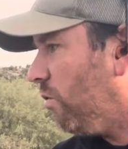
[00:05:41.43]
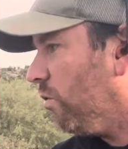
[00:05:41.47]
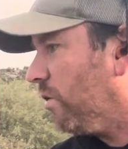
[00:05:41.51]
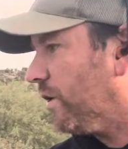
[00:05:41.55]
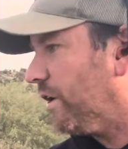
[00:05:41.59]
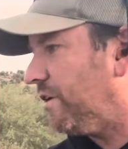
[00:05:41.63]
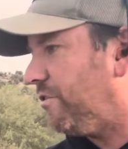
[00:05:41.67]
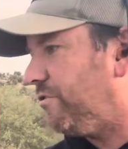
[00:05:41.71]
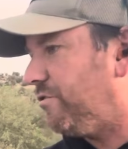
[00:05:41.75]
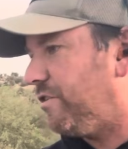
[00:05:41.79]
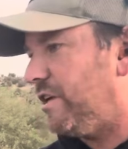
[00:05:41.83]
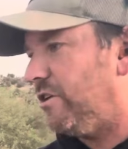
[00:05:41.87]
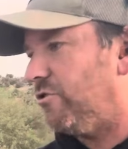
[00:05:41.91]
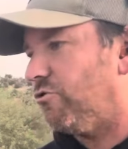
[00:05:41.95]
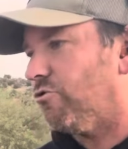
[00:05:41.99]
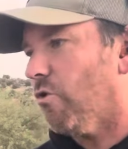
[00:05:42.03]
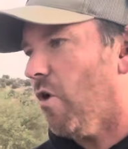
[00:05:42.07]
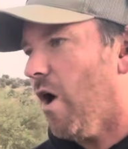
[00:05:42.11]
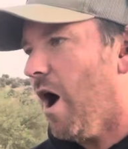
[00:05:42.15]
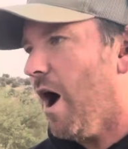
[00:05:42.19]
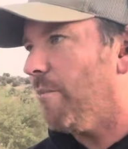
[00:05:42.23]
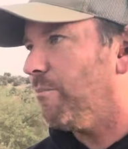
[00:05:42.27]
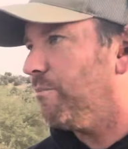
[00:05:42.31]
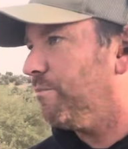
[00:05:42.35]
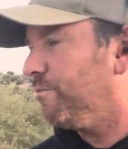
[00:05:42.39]
We're going to see a
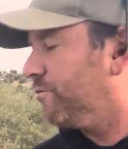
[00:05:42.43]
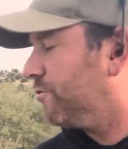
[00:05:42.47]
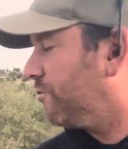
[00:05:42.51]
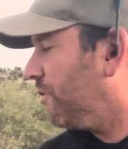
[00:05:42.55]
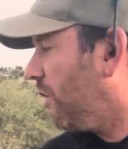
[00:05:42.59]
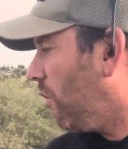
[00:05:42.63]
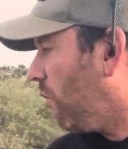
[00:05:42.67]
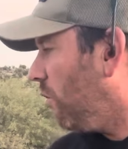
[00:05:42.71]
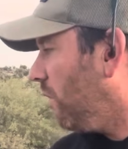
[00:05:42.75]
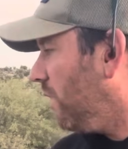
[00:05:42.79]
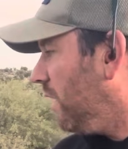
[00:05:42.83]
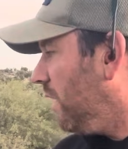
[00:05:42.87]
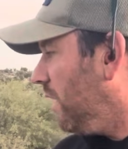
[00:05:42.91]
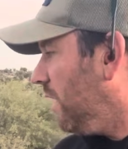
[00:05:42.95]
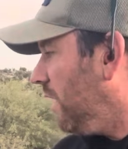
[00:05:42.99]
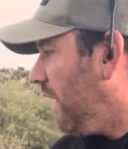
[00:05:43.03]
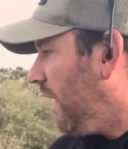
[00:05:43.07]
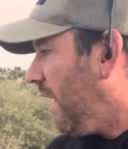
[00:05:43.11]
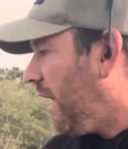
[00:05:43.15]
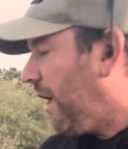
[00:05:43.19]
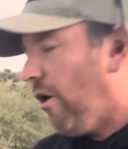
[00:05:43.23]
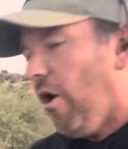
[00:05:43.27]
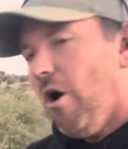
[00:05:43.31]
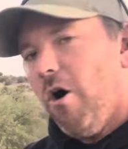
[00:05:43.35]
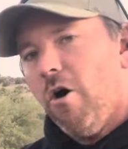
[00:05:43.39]
drop. So,
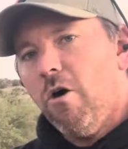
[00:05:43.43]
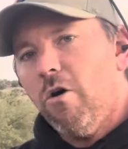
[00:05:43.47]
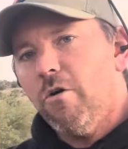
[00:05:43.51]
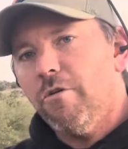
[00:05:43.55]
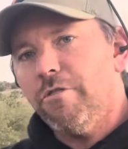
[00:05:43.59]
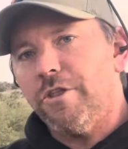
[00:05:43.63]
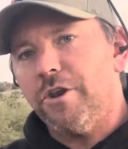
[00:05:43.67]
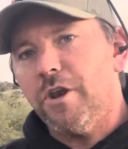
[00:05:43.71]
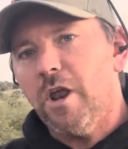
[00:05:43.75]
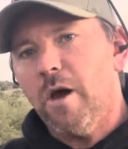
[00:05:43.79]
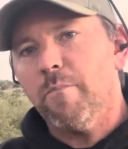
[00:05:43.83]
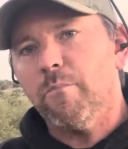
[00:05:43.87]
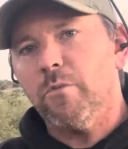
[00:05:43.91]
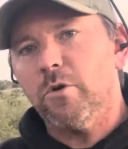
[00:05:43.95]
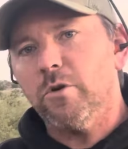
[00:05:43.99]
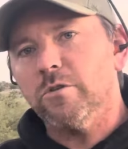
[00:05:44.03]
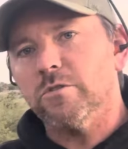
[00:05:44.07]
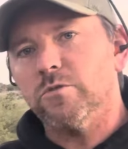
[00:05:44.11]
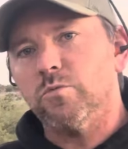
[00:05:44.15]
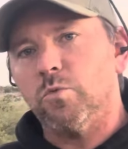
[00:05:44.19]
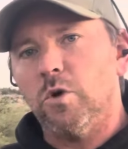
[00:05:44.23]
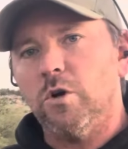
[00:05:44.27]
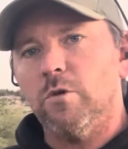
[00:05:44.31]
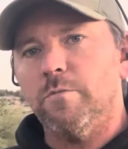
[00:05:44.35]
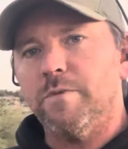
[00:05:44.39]
and all the
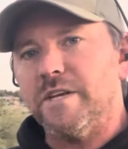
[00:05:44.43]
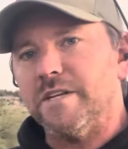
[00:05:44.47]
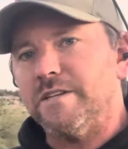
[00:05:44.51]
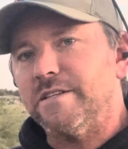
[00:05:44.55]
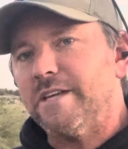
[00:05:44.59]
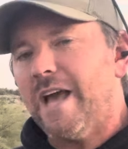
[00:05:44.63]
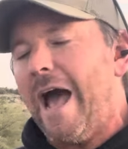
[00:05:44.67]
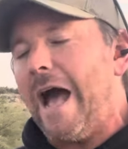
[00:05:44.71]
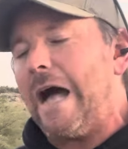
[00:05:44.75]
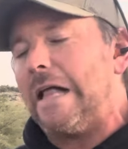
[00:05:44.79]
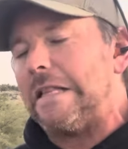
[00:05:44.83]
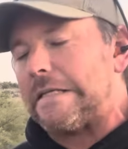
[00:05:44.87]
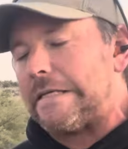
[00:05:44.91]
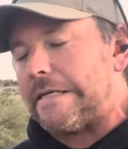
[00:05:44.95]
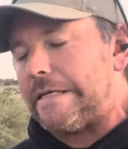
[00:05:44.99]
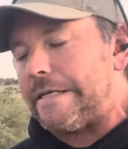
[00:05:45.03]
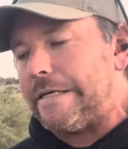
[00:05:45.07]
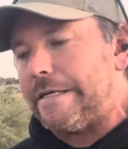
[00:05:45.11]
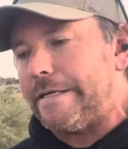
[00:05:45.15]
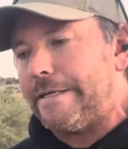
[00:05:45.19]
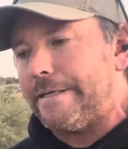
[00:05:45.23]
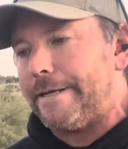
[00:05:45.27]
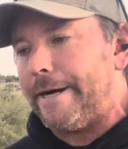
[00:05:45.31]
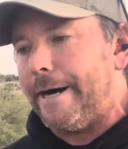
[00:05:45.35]
numbers will be tallied